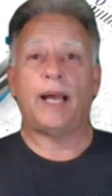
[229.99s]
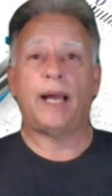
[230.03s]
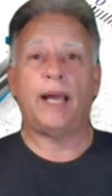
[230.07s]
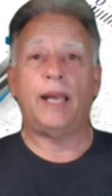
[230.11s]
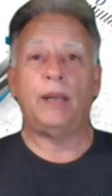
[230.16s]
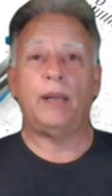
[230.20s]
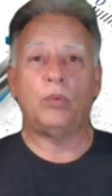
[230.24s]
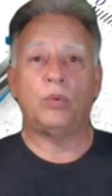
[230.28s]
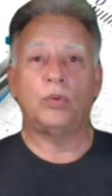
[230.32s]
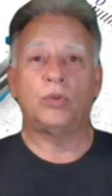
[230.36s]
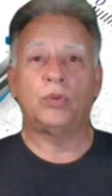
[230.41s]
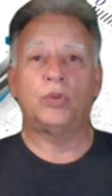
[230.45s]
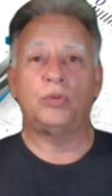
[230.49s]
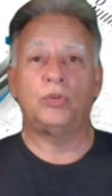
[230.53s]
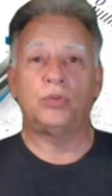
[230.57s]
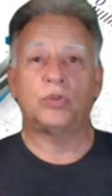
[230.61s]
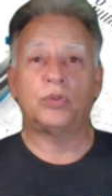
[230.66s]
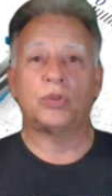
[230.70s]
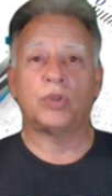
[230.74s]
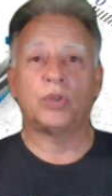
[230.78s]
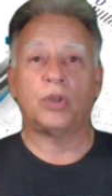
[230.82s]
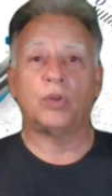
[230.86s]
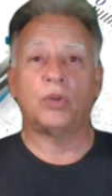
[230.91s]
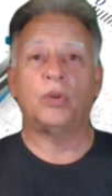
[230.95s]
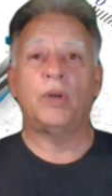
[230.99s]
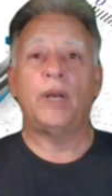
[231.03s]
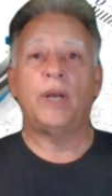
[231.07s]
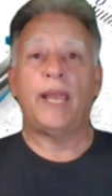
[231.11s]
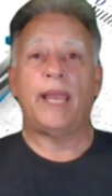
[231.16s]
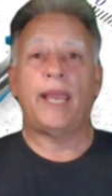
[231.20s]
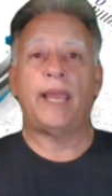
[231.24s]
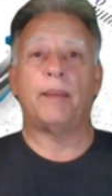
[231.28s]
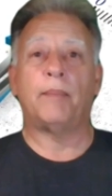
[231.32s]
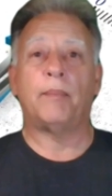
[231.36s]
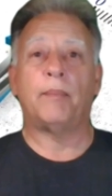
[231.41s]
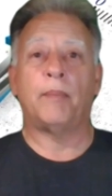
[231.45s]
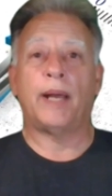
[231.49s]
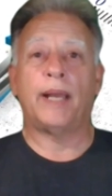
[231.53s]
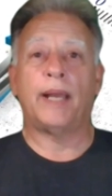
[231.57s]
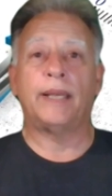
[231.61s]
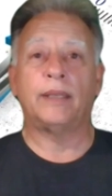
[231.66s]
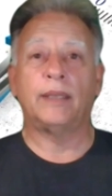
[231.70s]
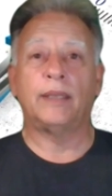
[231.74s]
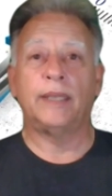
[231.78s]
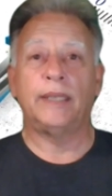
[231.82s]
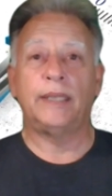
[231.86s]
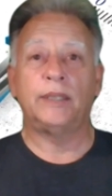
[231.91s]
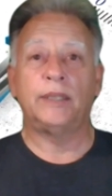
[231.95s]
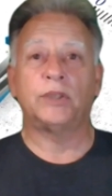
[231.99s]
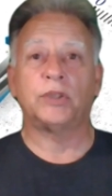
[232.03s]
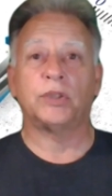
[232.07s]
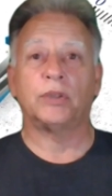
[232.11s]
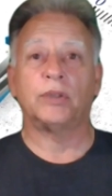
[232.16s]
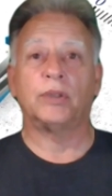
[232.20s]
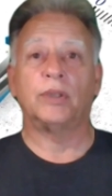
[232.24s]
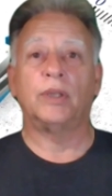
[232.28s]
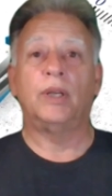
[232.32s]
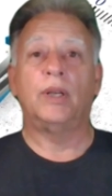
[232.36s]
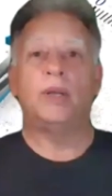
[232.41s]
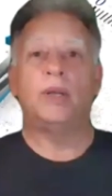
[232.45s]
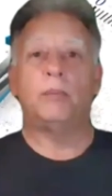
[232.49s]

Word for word: I will do so at my leisure.